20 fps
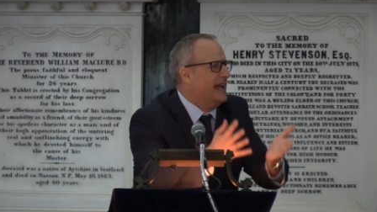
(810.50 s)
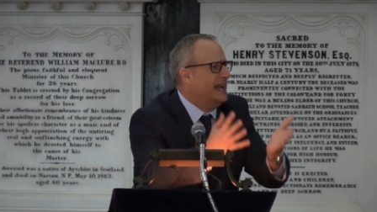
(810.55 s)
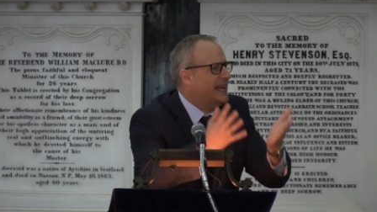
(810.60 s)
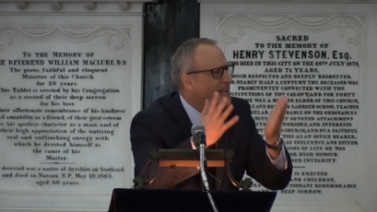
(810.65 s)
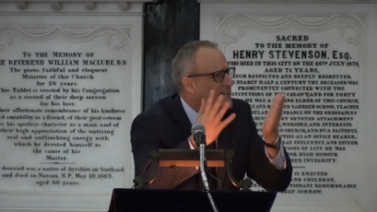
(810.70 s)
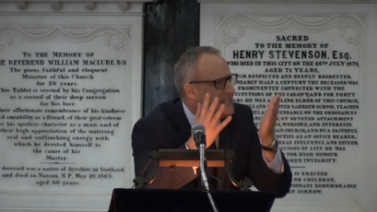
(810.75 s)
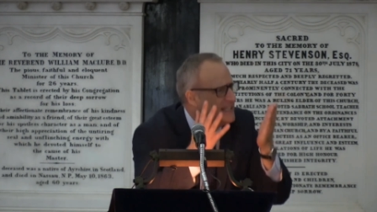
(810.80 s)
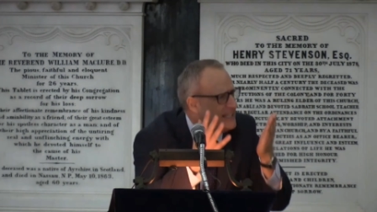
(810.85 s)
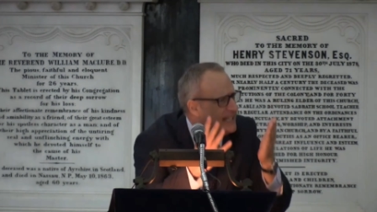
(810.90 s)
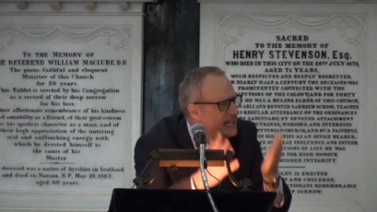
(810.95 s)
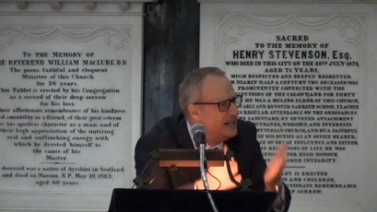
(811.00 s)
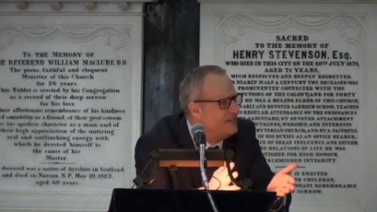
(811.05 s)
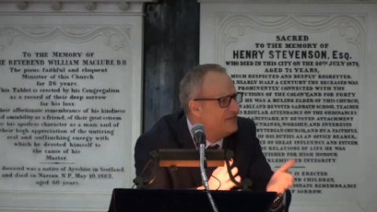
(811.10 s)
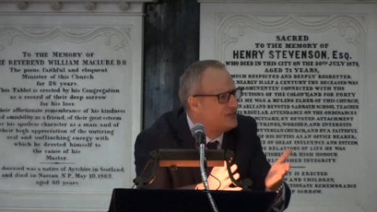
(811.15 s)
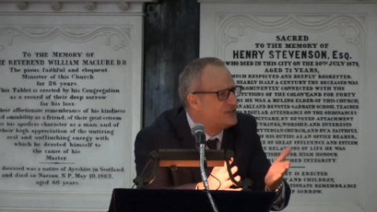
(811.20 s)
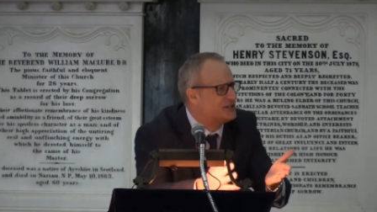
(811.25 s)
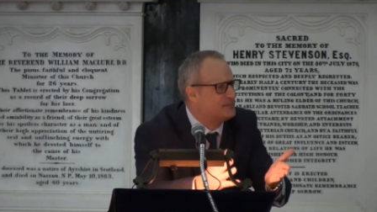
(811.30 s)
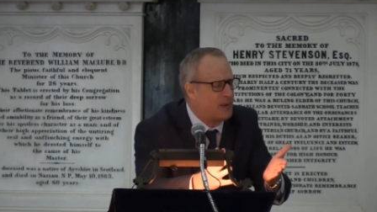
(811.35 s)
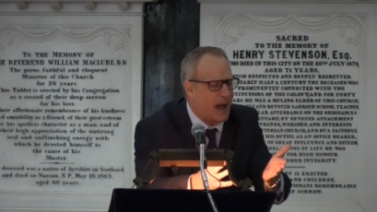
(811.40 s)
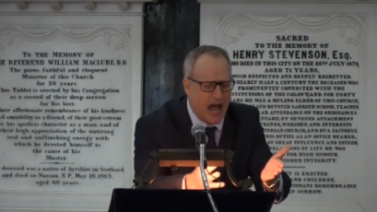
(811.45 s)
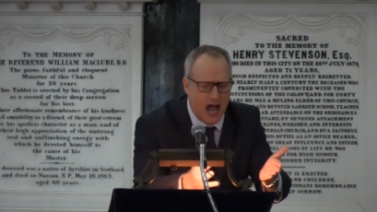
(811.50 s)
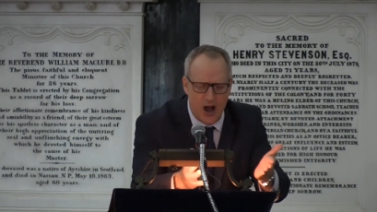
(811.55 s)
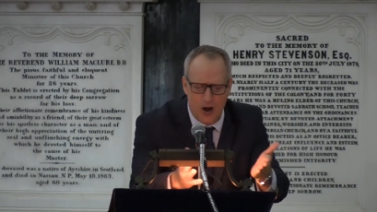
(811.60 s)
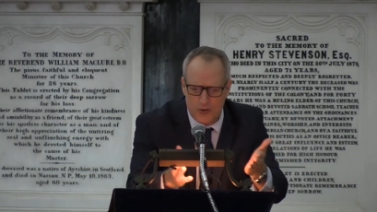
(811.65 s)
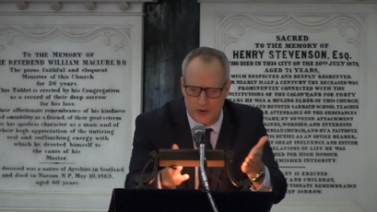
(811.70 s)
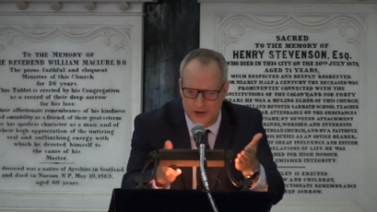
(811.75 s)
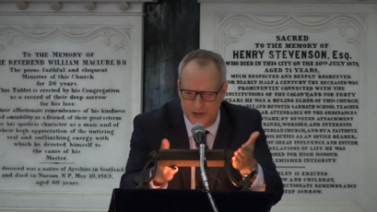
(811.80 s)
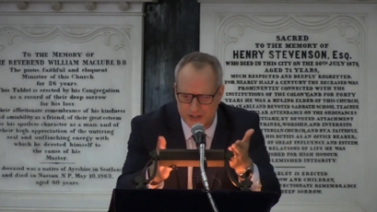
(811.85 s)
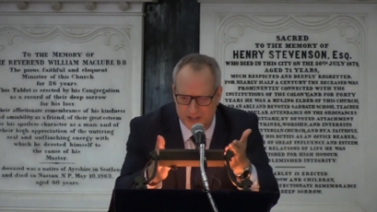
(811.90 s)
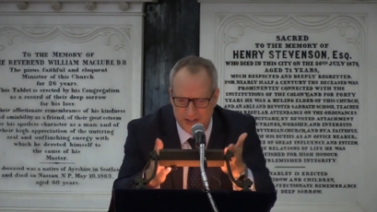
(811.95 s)
He gives
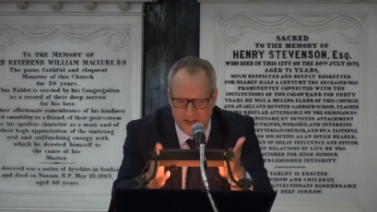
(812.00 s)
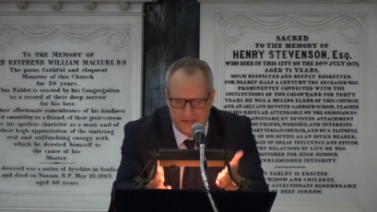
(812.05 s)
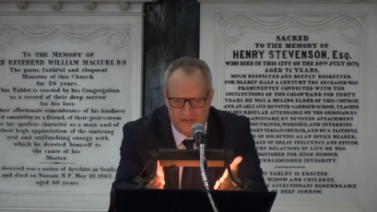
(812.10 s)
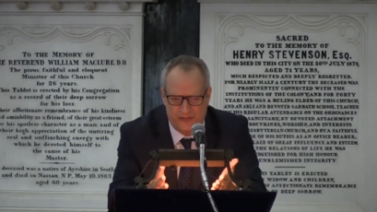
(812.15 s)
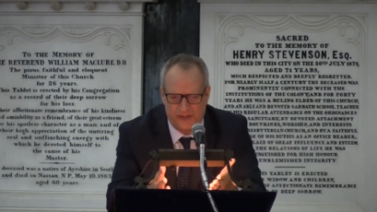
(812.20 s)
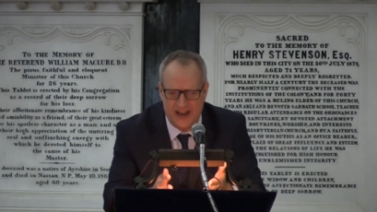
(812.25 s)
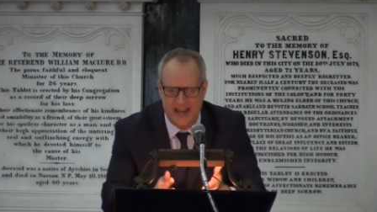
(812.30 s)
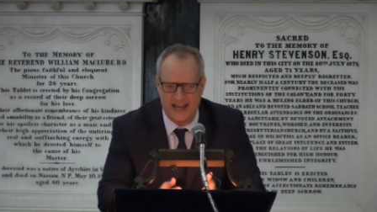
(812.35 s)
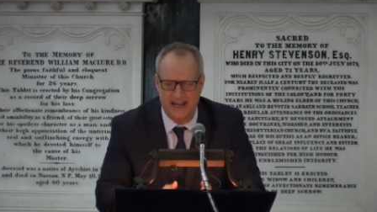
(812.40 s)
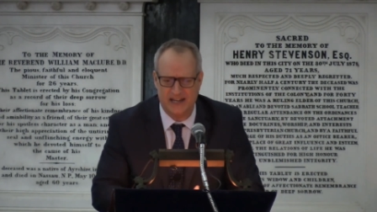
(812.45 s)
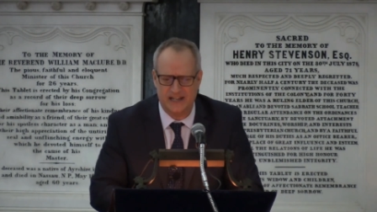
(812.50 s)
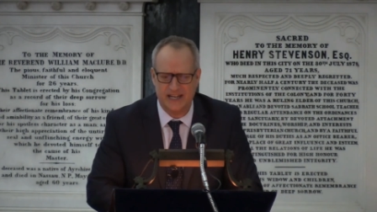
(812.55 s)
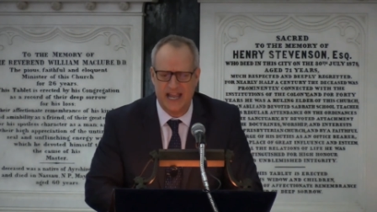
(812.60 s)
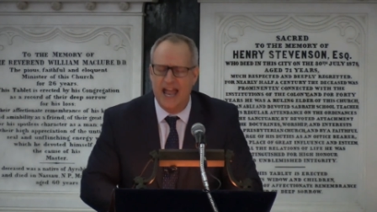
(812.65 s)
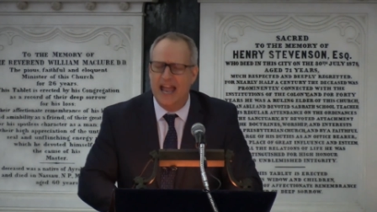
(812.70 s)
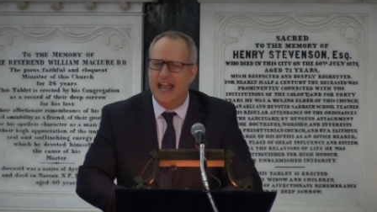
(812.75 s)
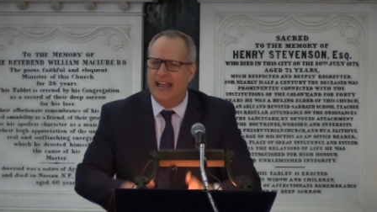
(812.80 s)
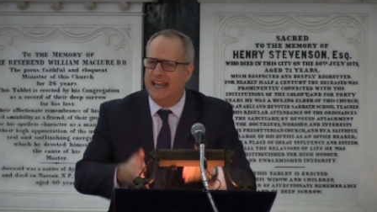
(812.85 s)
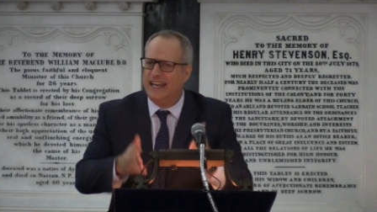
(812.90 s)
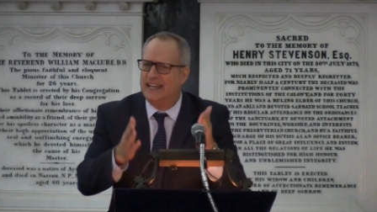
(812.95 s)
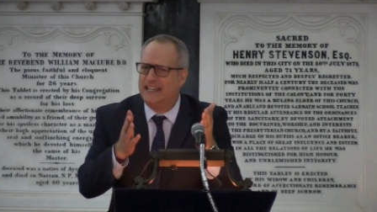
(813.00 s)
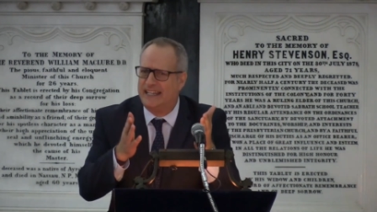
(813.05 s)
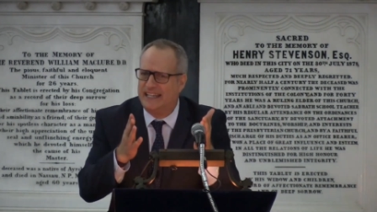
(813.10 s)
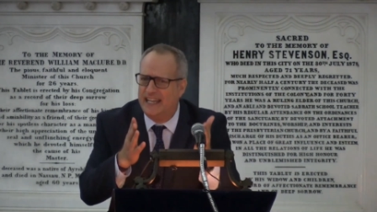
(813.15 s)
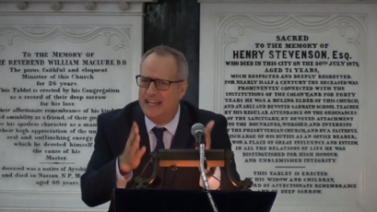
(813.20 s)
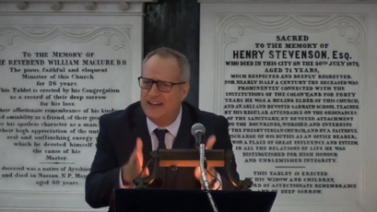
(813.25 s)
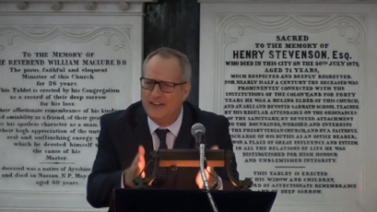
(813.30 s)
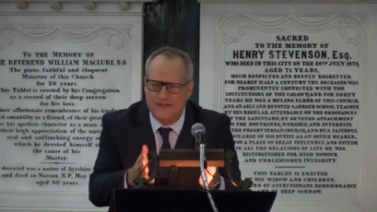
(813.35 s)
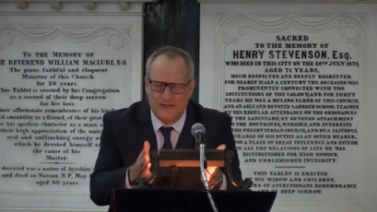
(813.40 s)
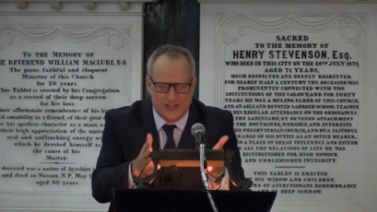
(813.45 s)
power to the faint. He
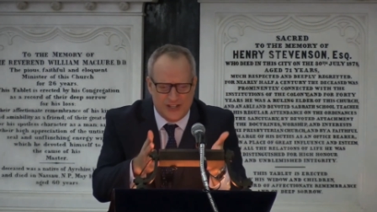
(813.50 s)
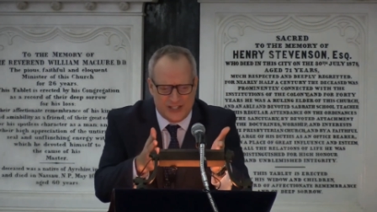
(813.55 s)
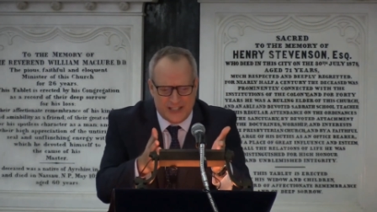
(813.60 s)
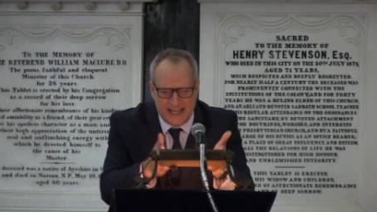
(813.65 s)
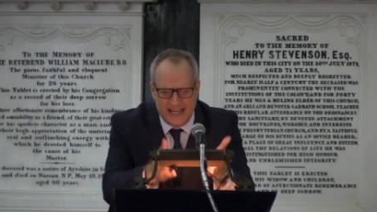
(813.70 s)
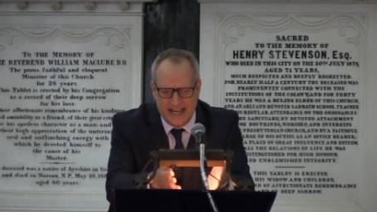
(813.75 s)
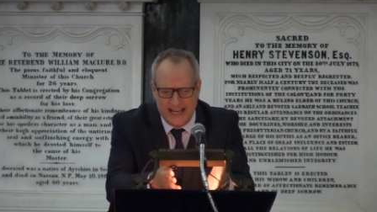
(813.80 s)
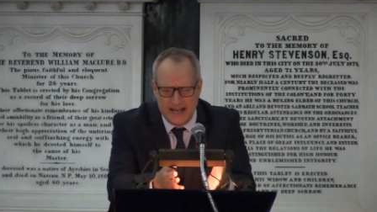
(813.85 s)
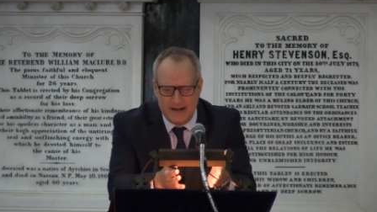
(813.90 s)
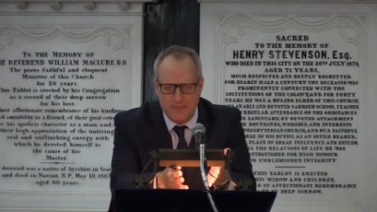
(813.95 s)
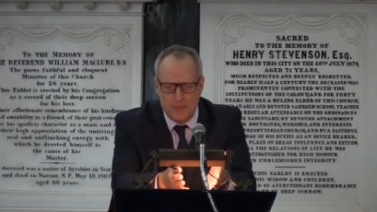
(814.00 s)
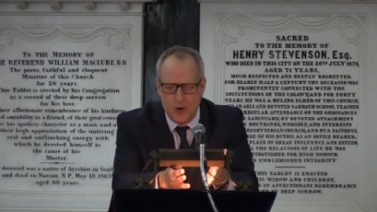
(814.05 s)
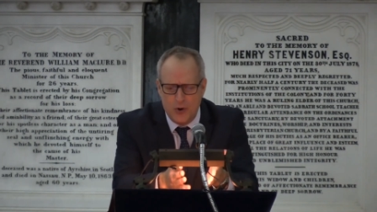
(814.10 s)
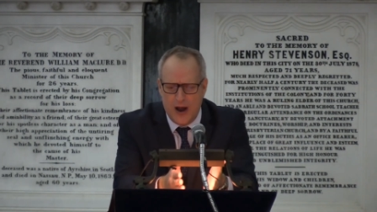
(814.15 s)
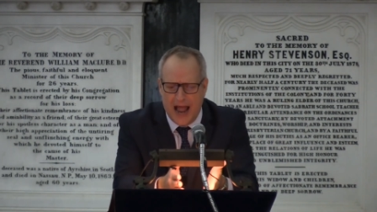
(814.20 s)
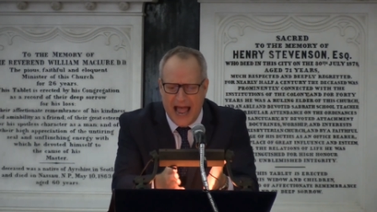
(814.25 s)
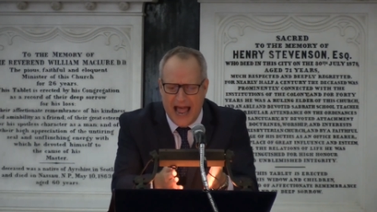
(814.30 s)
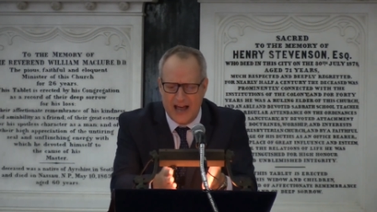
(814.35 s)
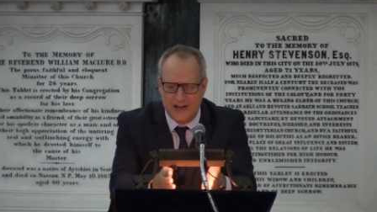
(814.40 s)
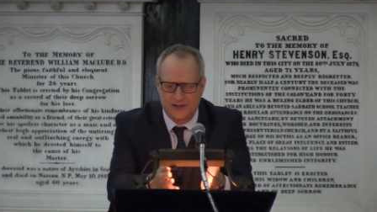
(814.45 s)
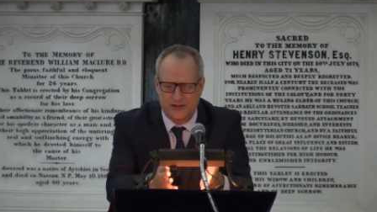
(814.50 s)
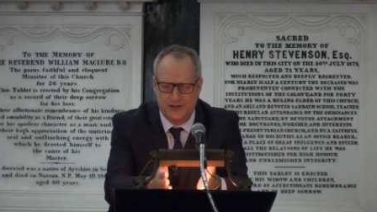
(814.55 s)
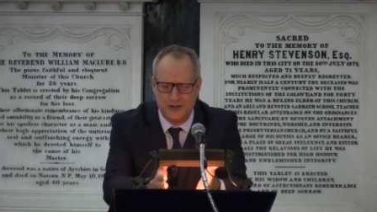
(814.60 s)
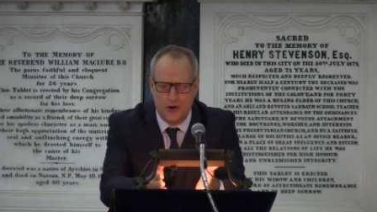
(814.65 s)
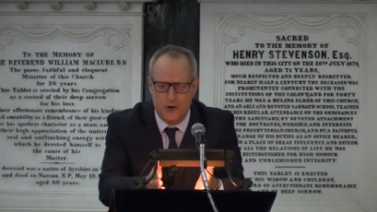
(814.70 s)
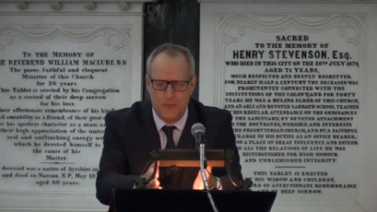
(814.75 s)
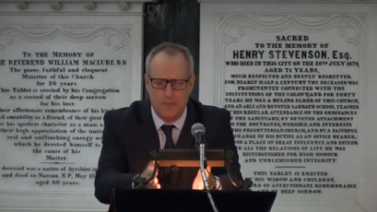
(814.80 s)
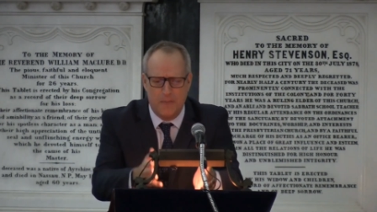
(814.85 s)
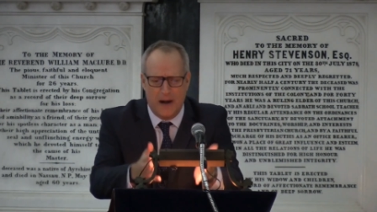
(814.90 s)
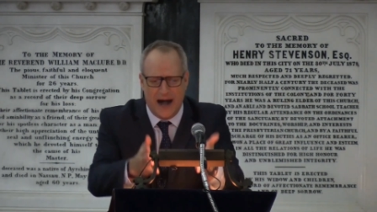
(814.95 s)
gives to him who has no